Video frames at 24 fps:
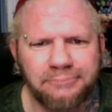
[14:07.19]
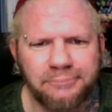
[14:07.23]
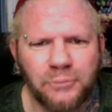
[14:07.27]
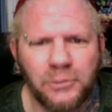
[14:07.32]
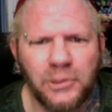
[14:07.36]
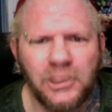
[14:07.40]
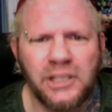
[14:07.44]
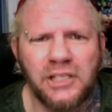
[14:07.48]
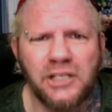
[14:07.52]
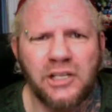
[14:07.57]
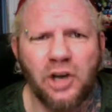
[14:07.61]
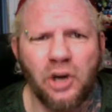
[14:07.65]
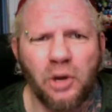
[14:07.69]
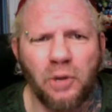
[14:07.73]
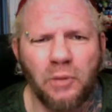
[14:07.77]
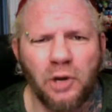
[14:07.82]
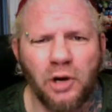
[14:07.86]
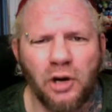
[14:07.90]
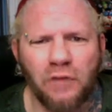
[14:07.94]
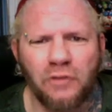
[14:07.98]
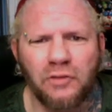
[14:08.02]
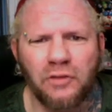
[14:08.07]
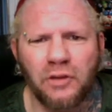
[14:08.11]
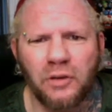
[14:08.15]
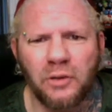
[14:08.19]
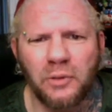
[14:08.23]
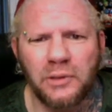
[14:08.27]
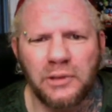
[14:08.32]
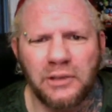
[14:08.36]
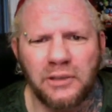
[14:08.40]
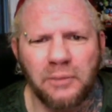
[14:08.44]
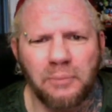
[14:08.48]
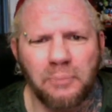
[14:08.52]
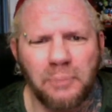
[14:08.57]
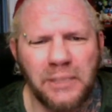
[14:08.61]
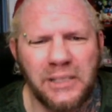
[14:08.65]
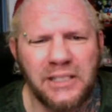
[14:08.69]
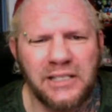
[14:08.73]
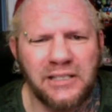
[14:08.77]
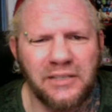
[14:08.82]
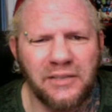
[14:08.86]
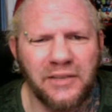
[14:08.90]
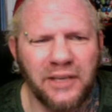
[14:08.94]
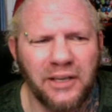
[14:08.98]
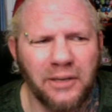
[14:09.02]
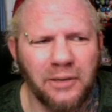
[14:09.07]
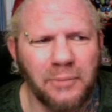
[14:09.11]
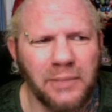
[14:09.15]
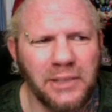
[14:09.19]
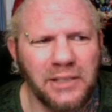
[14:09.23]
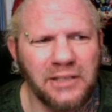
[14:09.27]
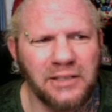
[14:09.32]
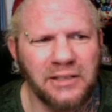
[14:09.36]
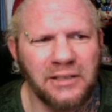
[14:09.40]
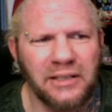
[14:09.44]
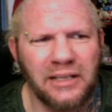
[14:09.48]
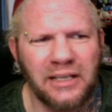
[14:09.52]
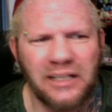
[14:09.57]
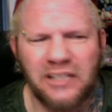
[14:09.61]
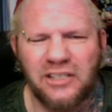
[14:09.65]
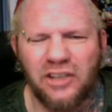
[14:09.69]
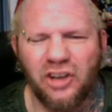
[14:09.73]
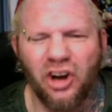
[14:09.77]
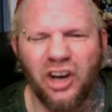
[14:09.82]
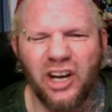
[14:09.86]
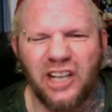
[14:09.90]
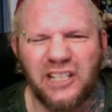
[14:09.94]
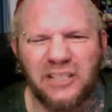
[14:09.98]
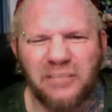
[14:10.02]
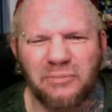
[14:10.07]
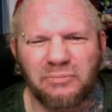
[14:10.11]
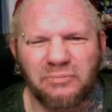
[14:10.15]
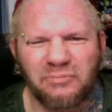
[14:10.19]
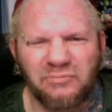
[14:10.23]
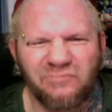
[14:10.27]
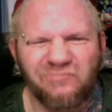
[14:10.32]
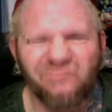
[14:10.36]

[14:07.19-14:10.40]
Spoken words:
With his comb over, with the pieces of hair missing, that is awesome.